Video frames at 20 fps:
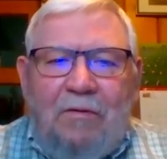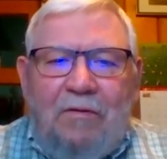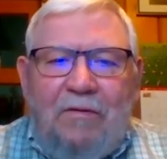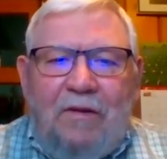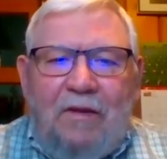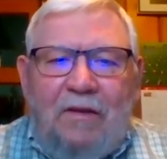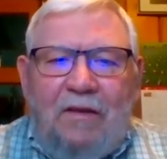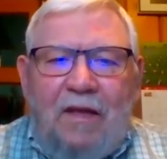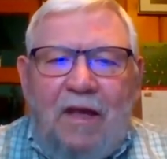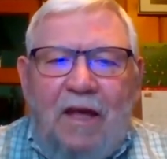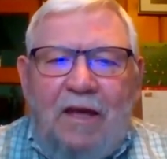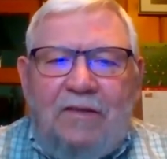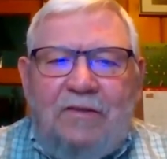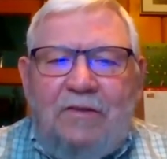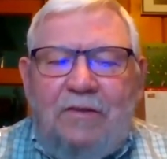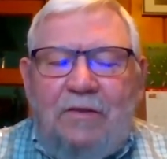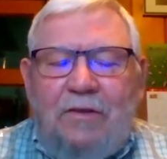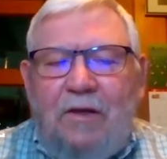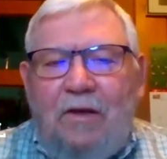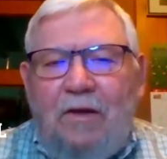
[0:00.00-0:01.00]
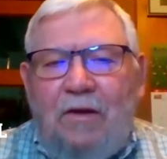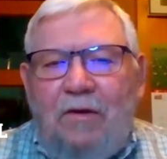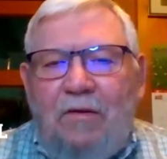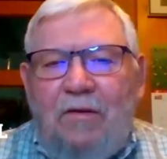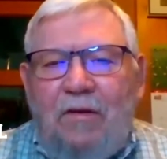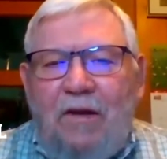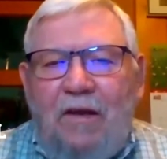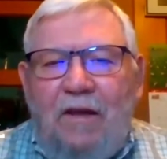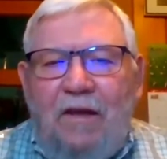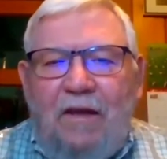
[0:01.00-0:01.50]
than last
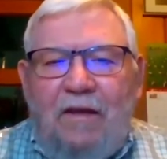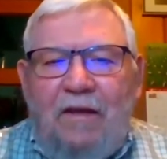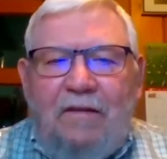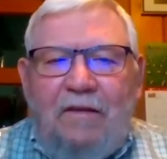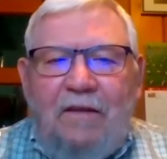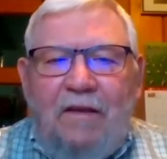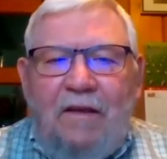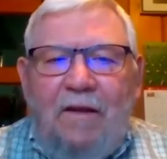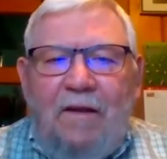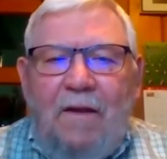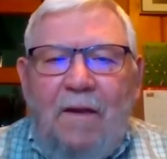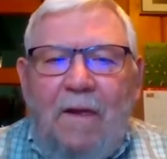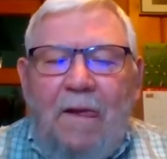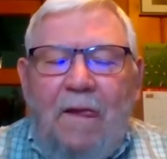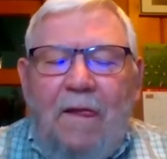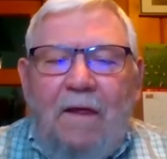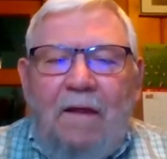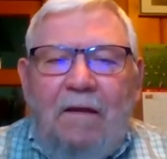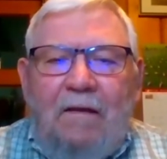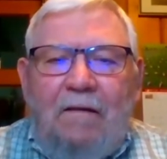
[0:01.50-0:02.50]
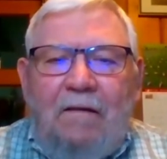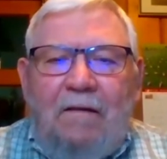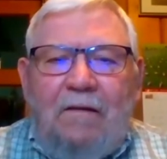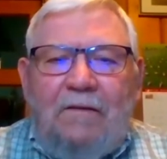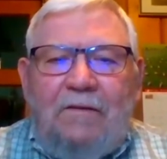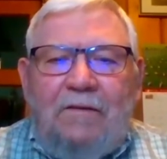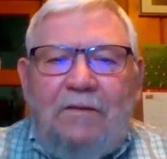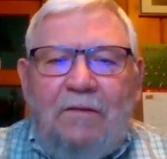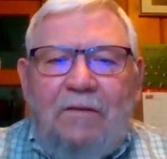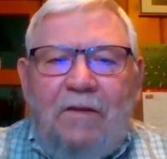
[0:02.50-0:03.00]
year, and
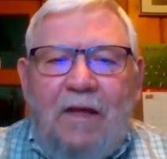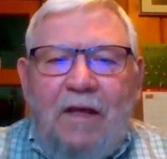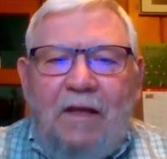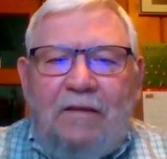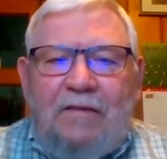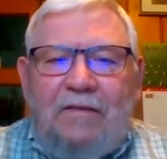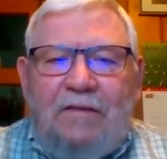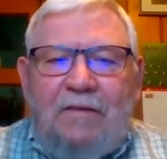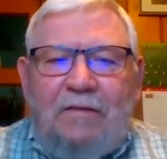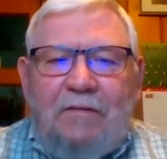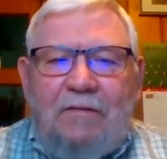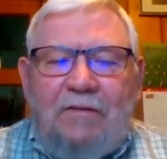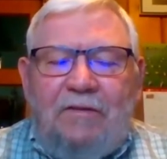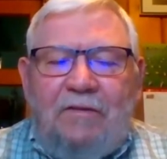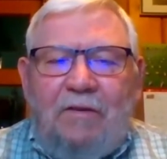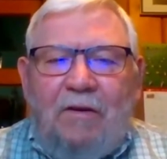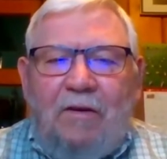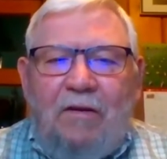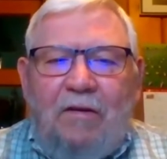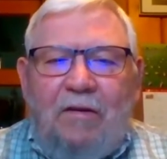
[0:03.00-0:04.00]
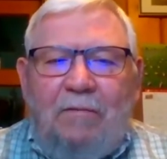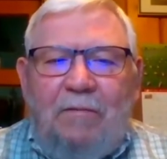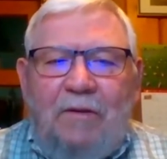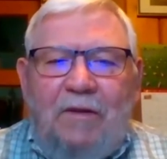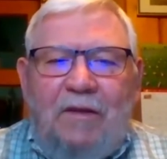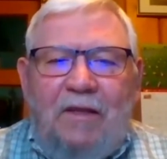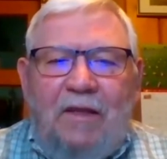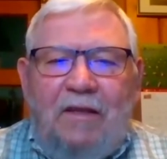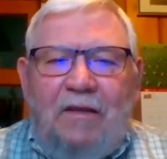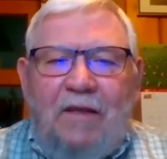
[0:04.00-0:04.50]
so that
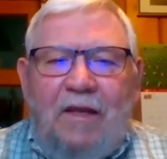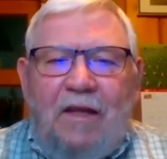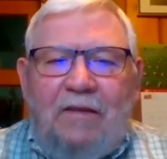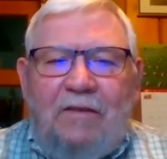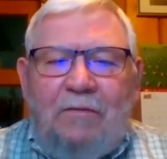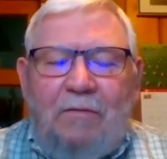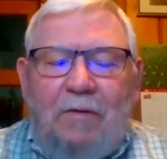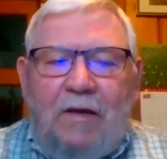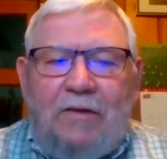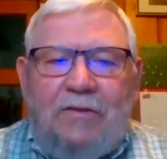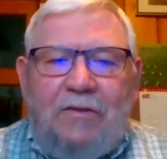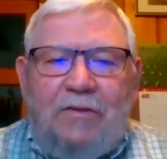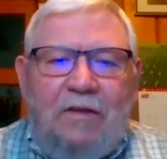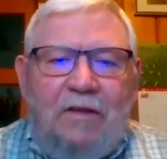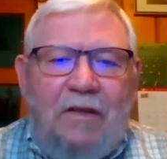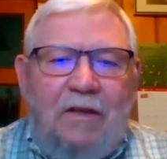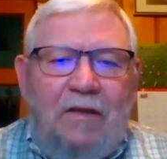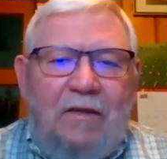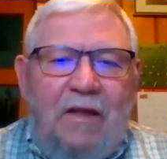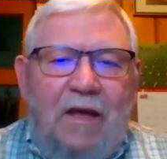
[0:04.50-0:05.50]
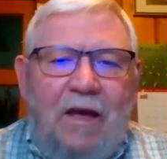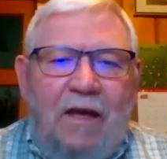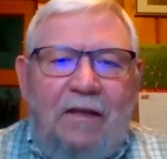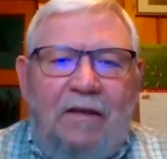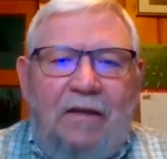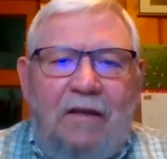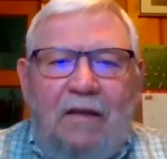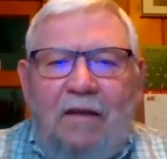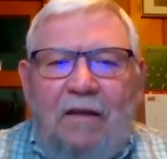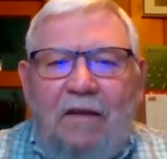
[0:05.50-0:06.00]
started in that direction. And
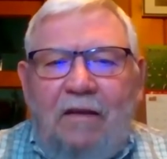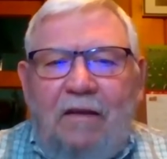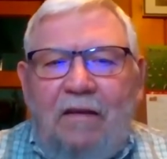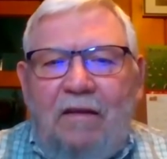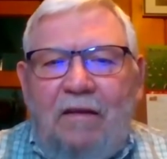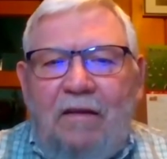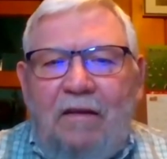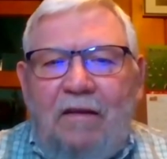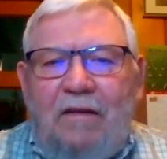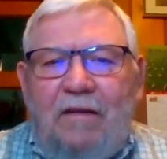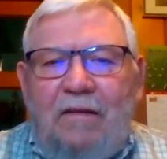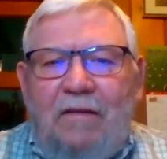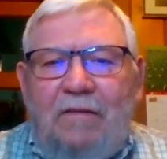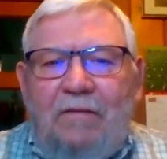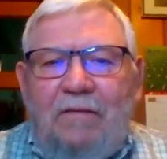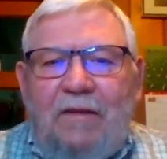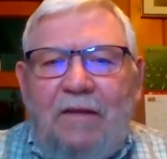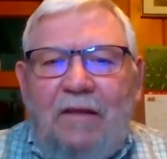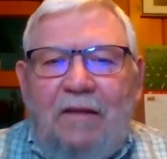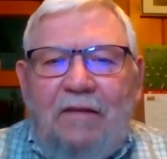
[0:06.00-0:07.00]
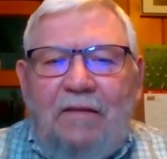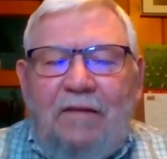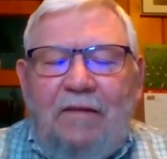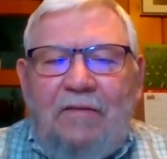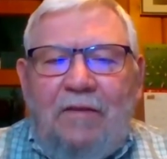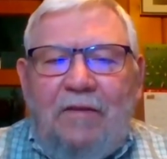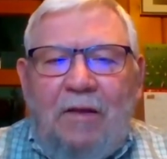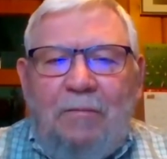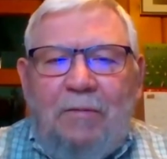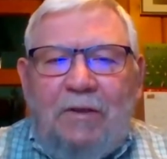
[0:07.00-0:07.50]
that, to
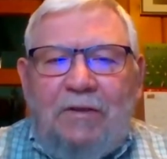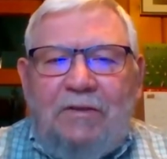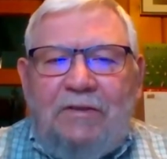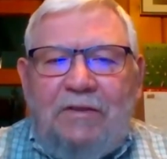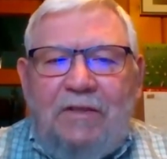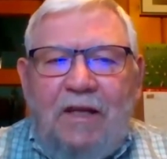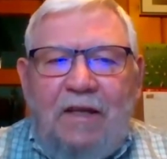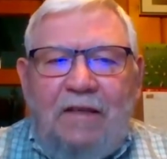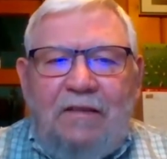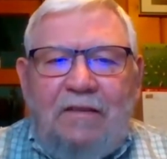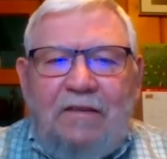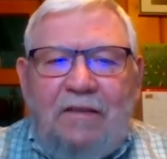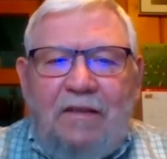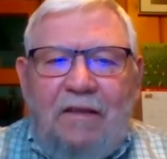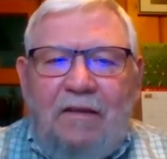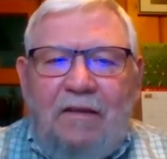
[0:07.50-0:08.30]
some extent,